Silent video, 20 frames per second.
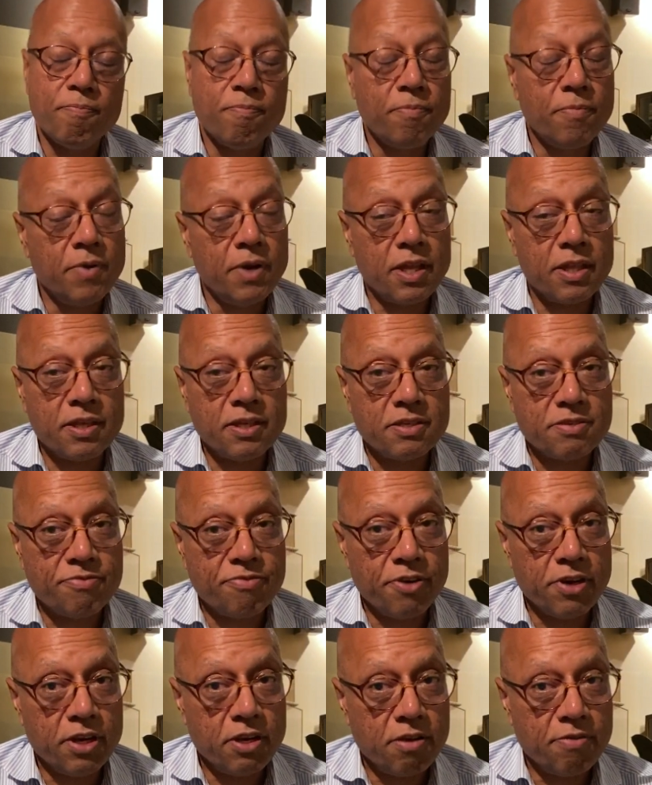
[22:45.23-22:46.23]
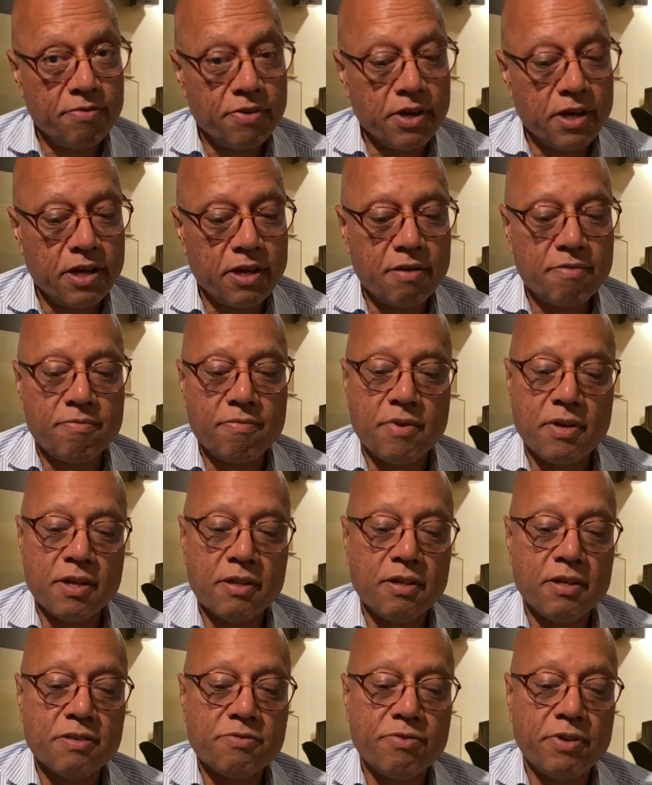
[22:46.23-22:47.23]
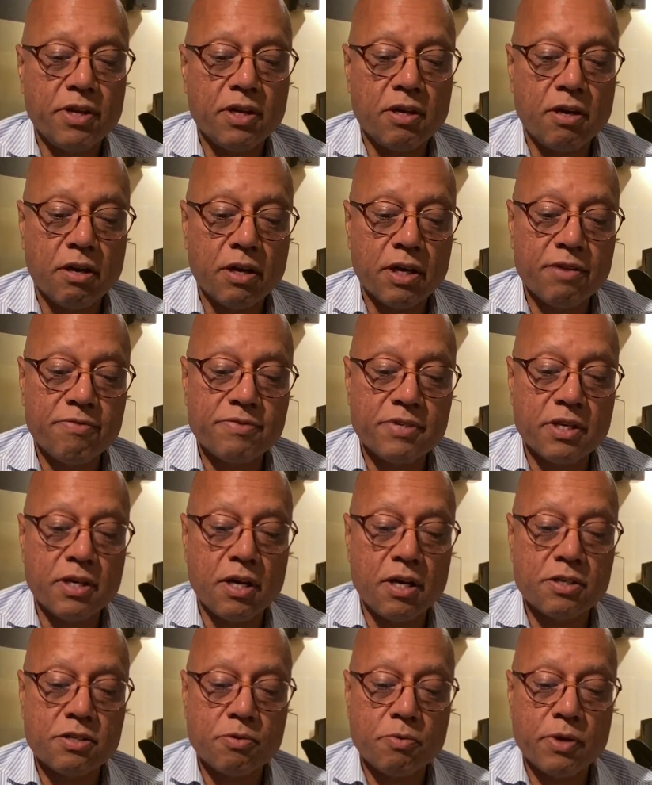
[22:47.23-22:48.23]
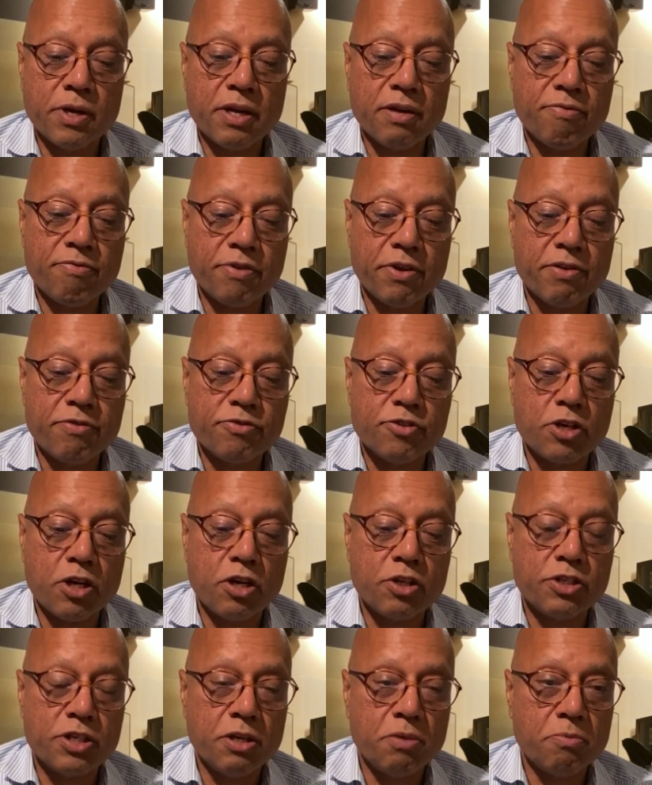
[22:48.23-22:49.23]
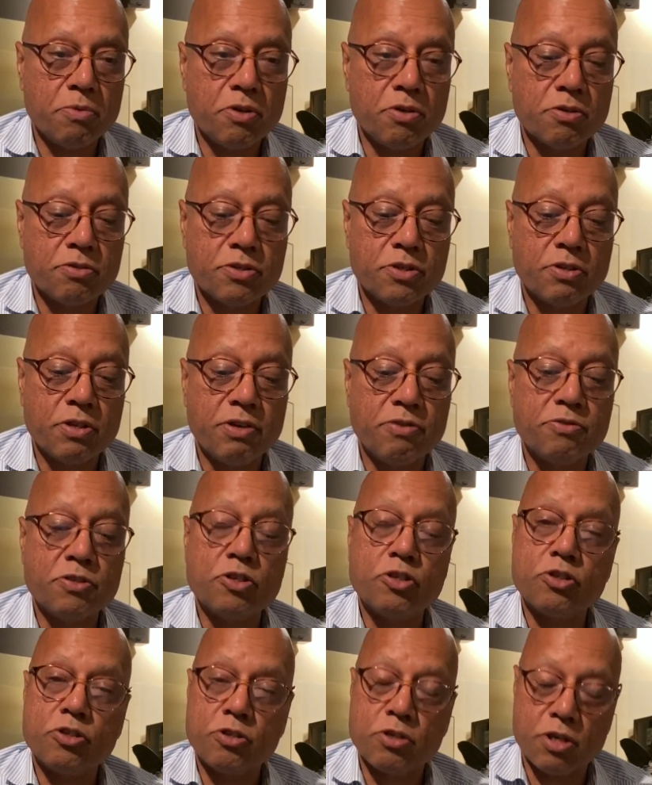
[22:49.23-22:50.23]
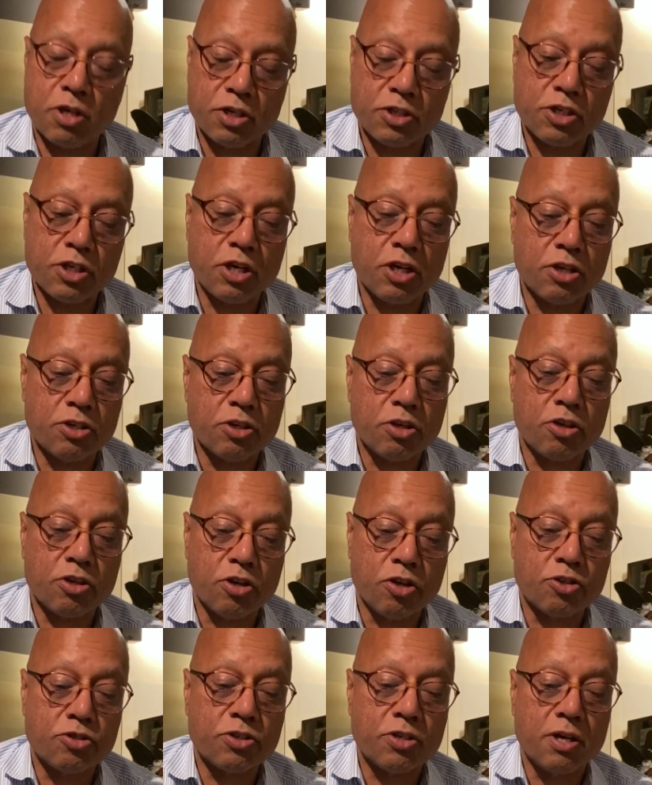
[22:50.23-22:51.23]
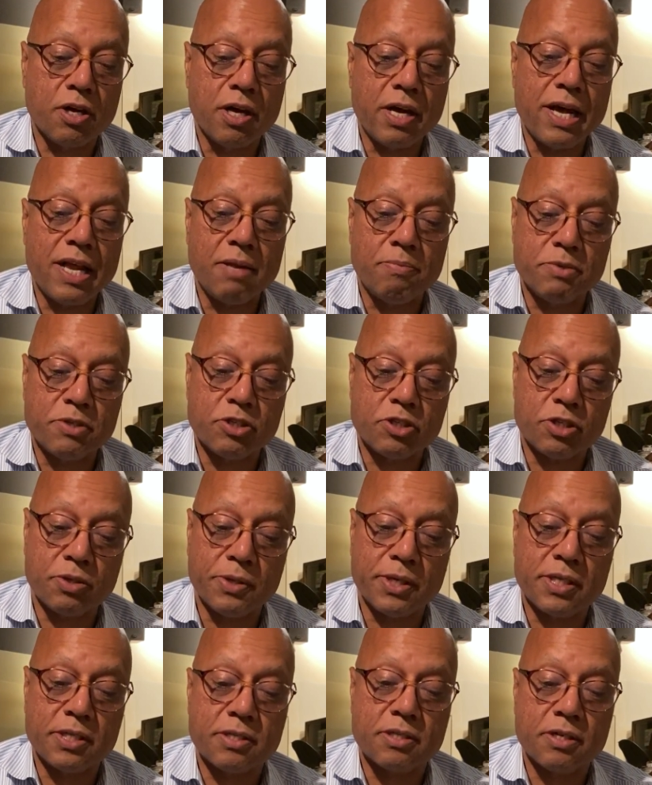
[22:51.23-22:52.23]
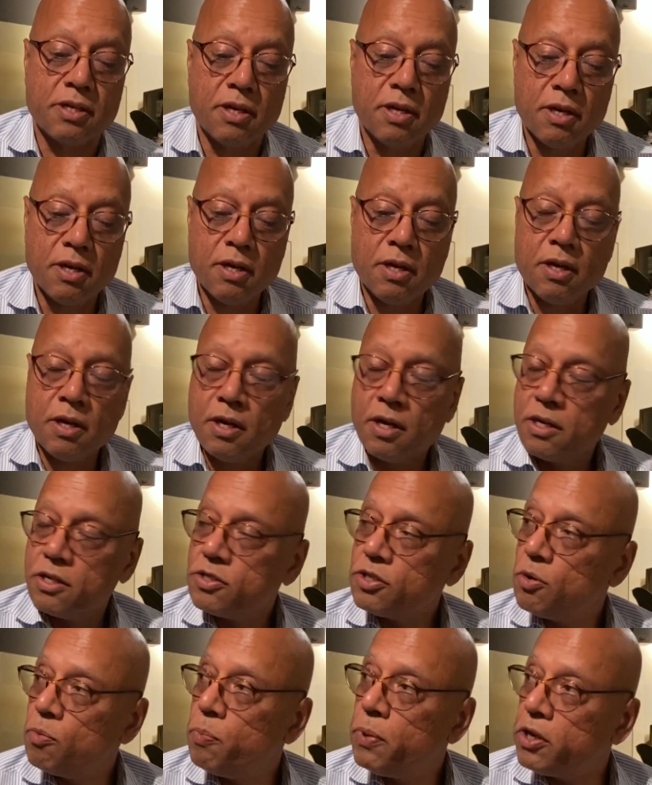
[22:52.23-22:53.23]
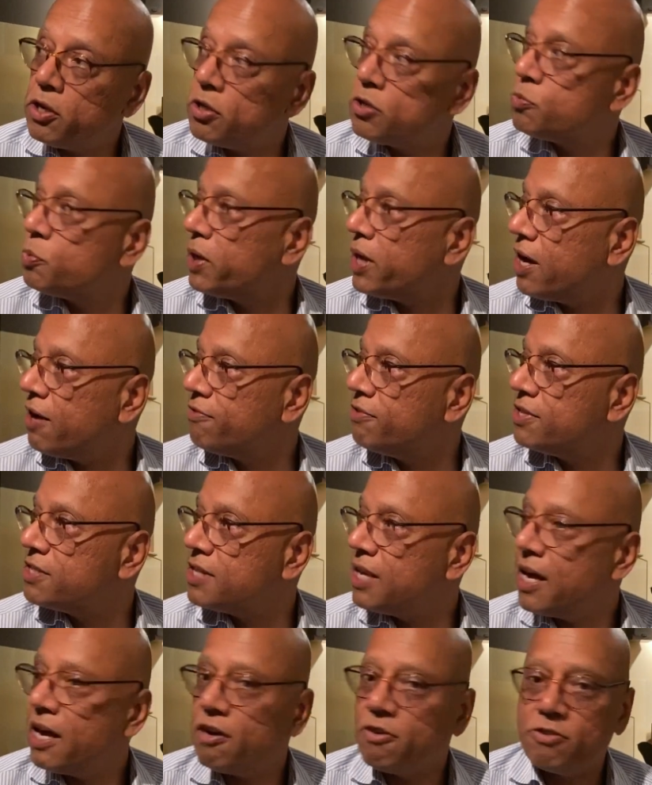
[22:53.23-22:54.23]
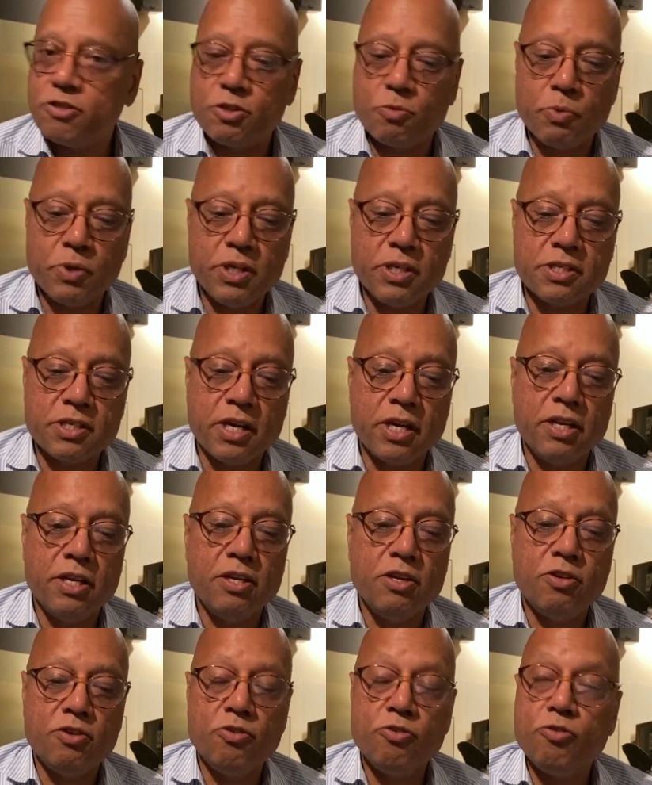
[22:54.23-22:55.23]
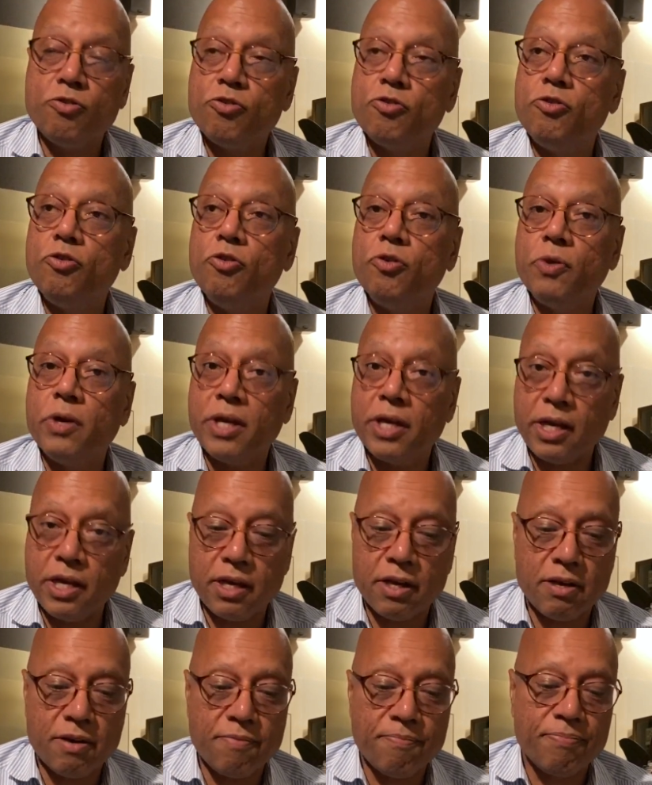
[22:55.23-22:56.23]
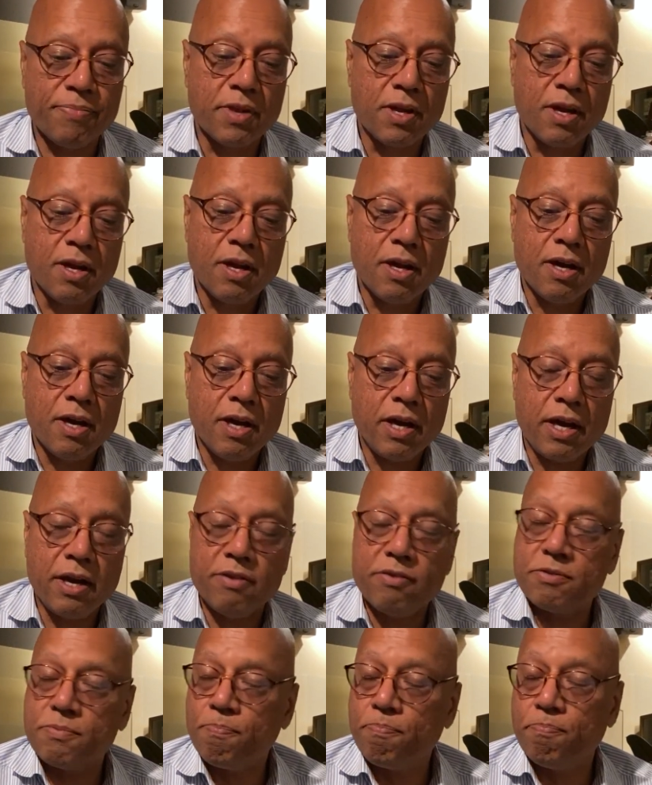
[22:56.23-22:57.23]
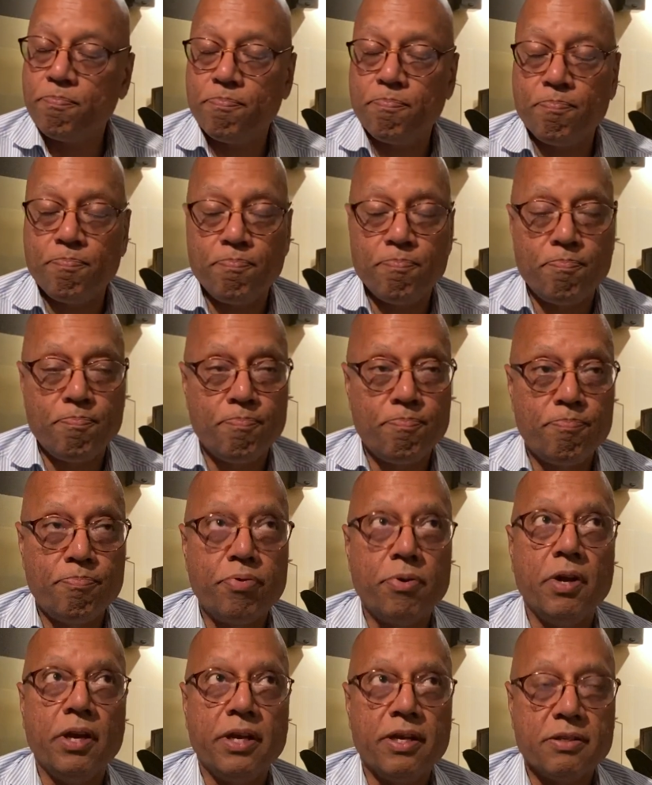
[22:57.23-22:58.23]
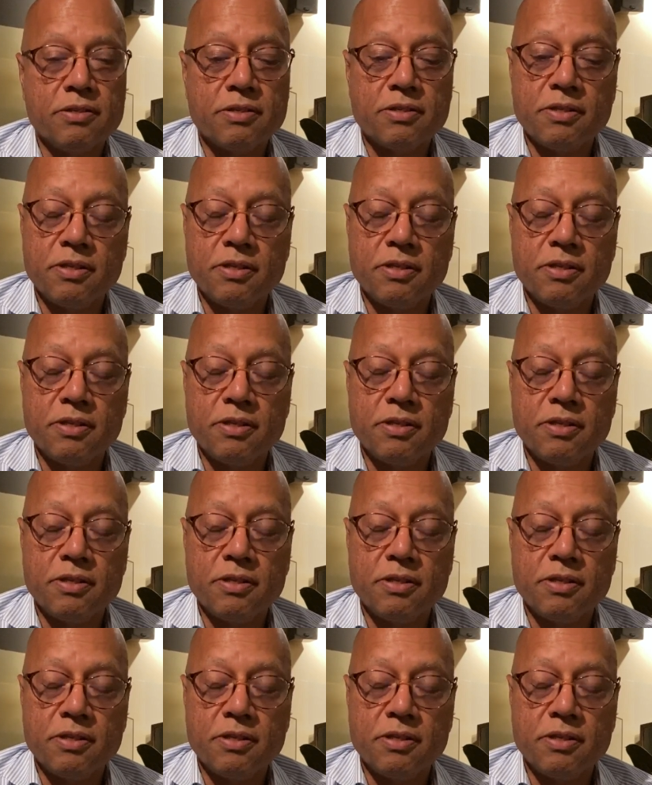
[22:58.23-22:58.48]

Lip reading: Nothing's free, don't forget, nothing's free. Can't give cigars away free of charge anymore, so there was a cost element to it. So because we have this lounge, we decided to do it here, and it's brilliant.